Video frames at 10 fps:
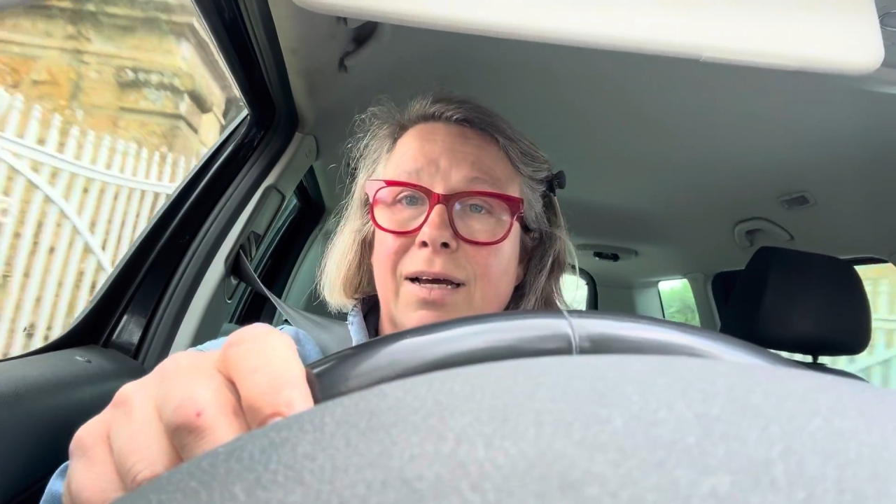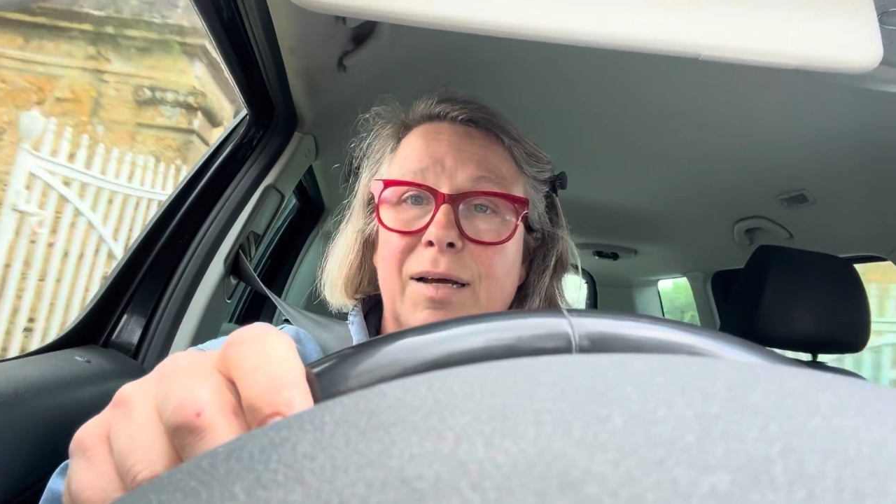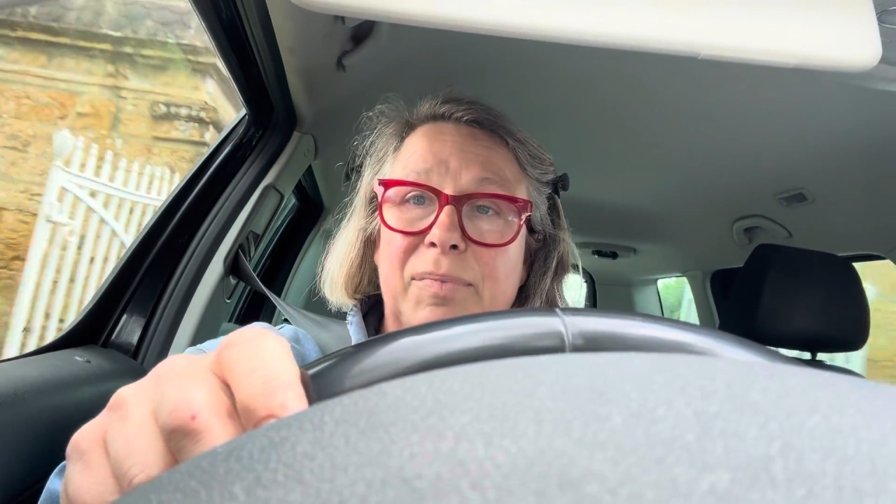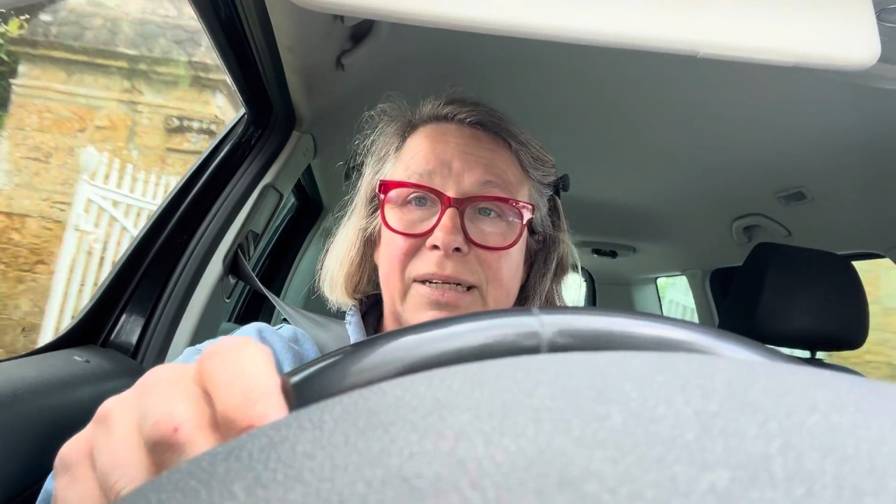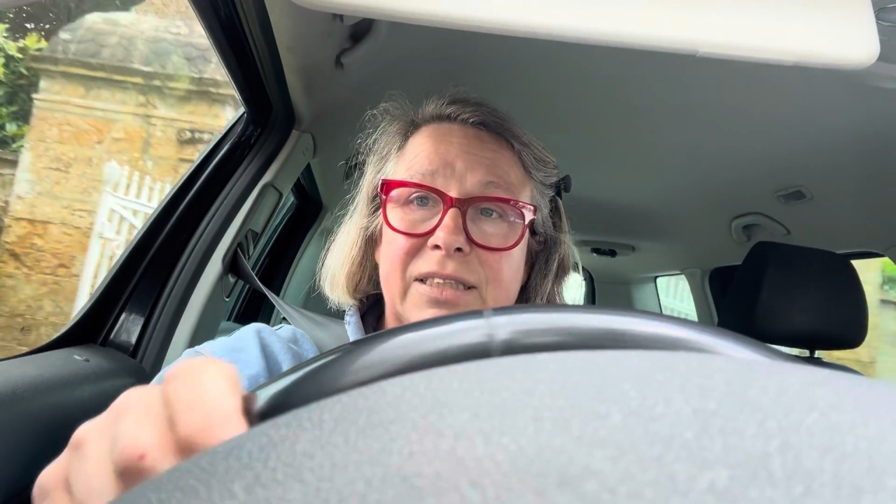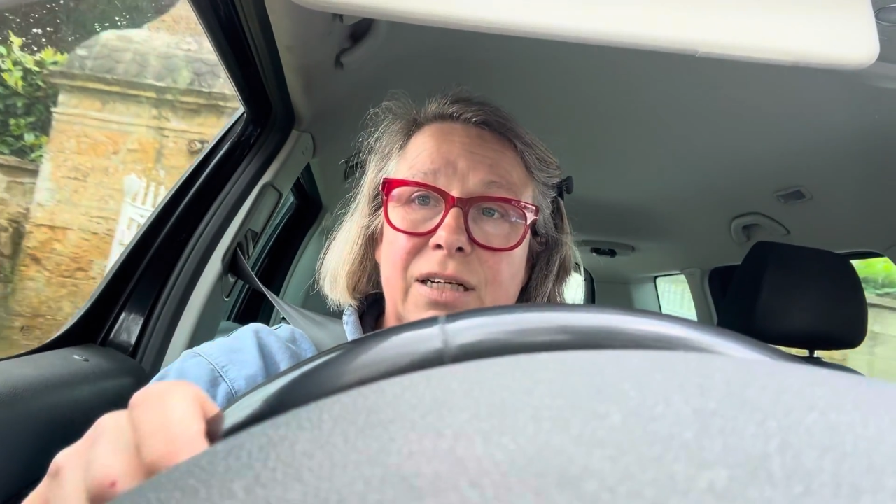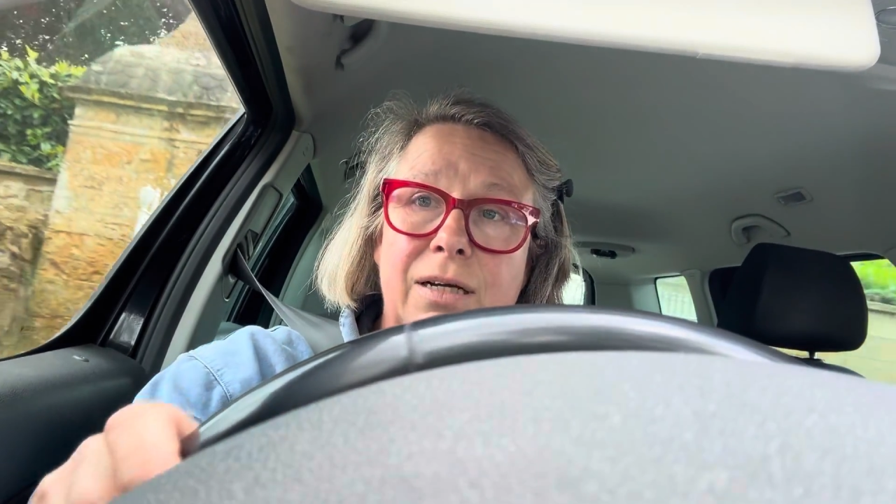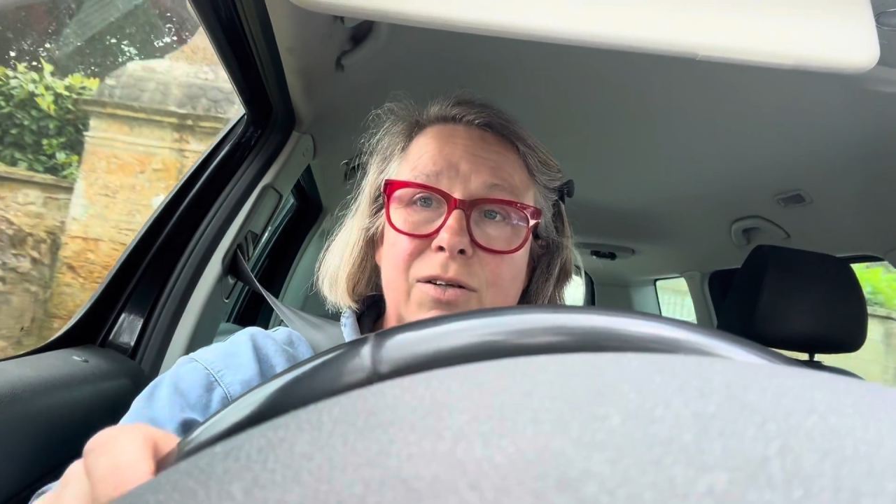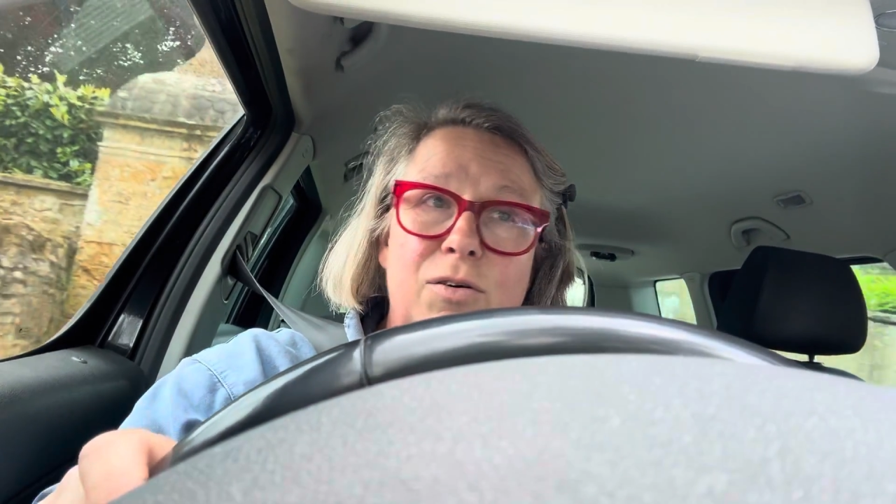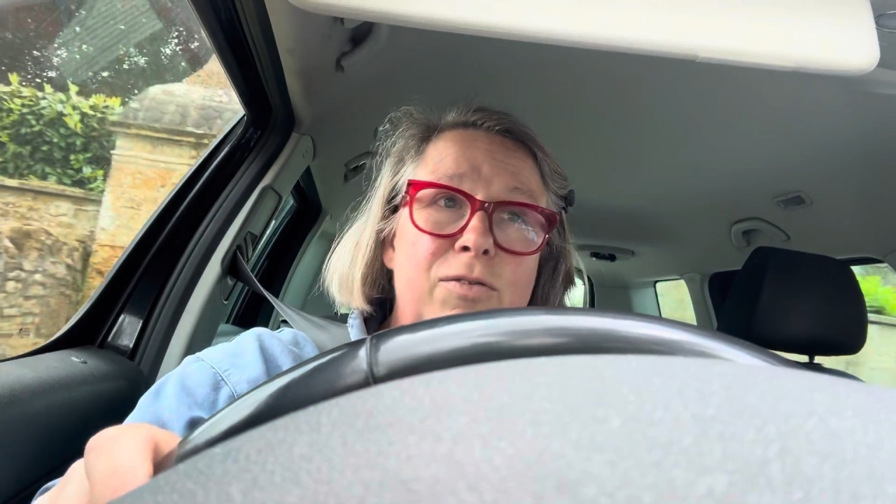I better
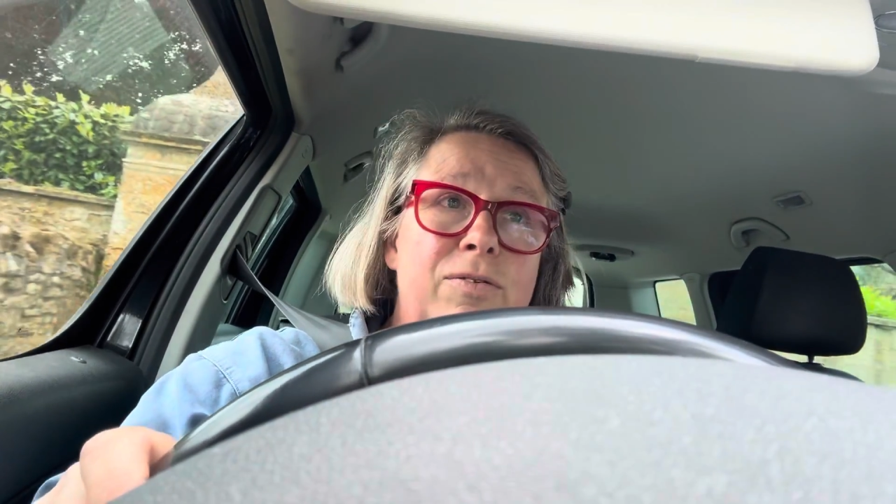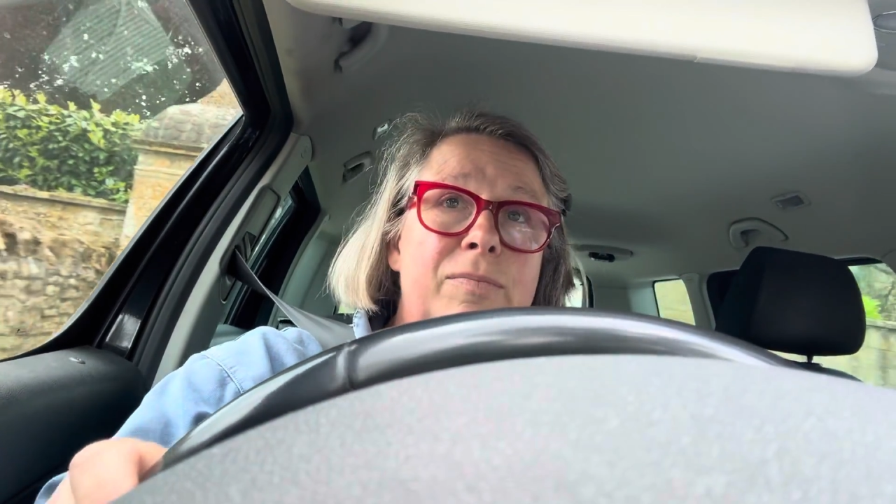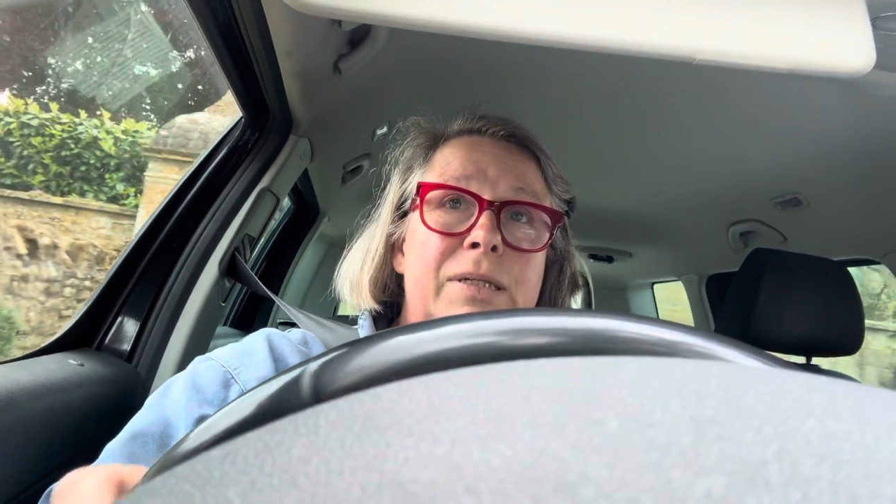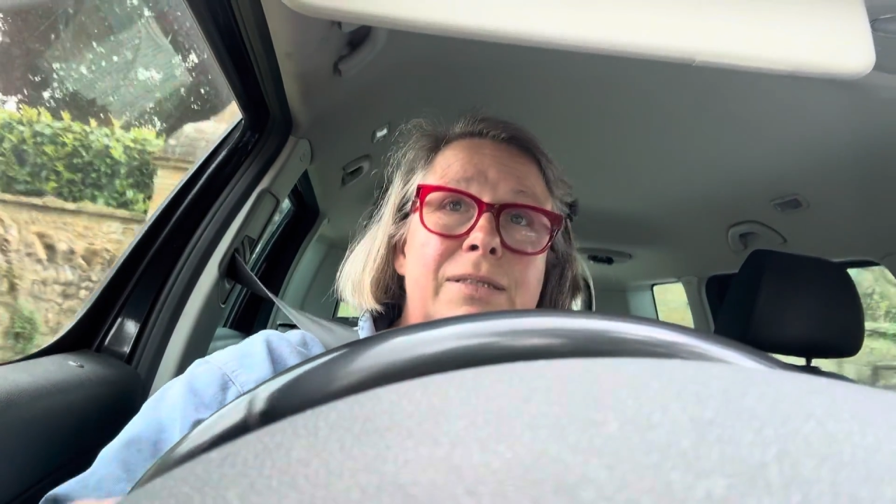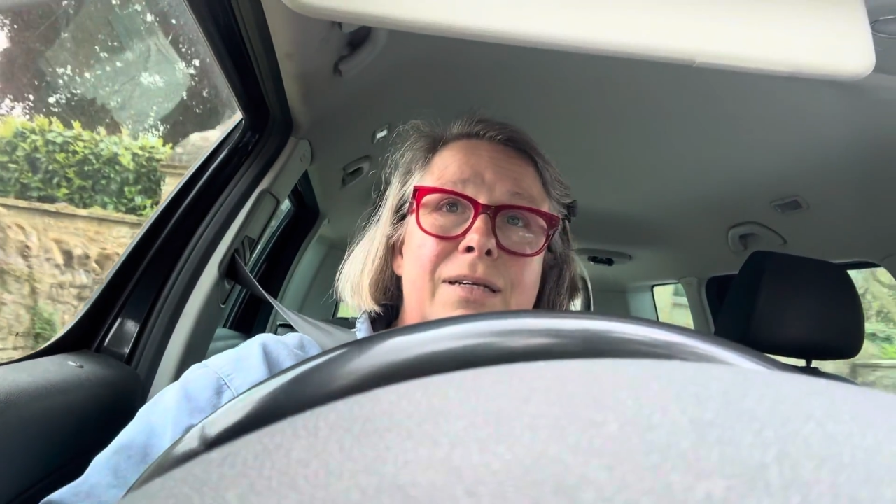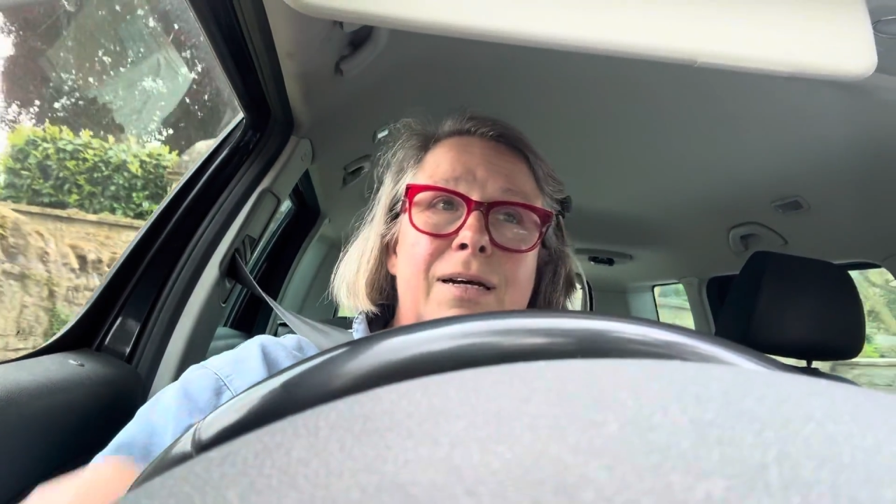turn off because